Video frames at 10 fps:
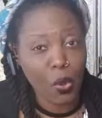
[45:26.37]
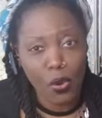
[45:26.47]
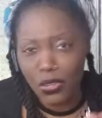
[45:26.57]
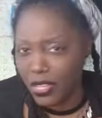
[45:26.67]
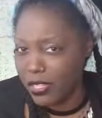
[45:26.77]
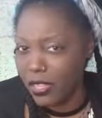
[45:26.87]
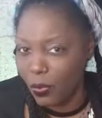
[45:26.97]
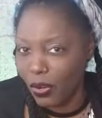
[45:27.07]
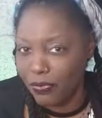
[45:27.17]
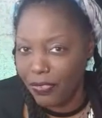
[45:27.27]
or you can send
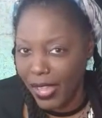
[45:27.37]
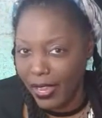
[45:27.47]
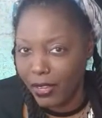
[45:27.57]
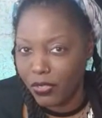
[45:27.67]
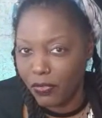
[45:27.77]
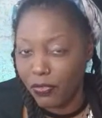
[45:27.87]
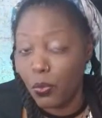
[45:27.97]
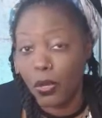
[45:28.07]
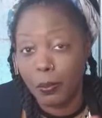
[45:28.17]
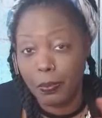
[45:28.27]
the word Faves if
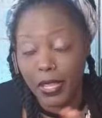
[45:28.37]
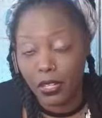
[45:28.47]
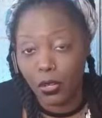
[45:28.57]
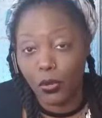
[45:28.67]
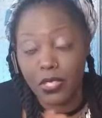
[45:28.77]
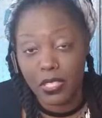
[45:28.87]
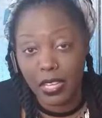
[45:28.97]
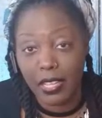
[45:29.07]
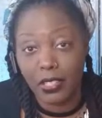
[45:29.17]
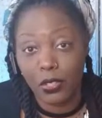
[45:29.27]
you want to get alerts and
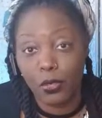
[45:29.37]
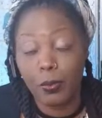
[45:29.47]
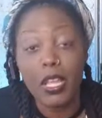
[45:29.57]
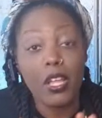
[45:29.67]
stay in the loop.